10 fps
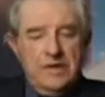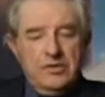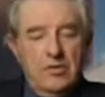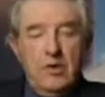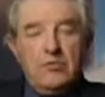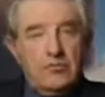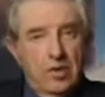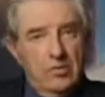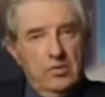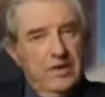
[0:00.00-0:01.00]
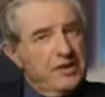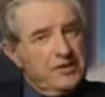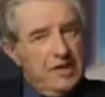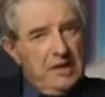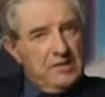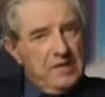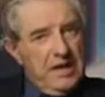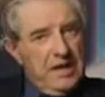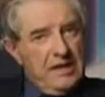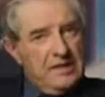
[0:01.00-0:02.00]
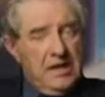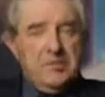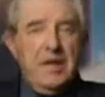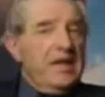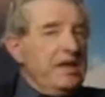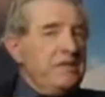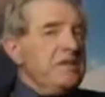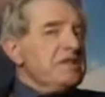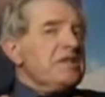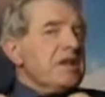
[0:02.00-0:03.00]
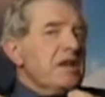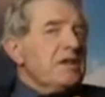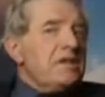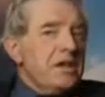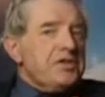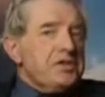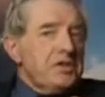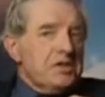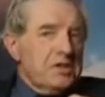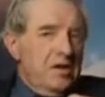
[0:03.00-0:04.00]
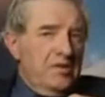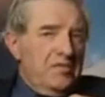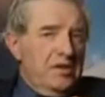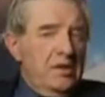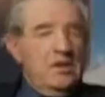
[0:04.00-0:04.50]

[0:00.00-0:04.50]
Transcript: to roll their trouser legs up, even to take their shirt off,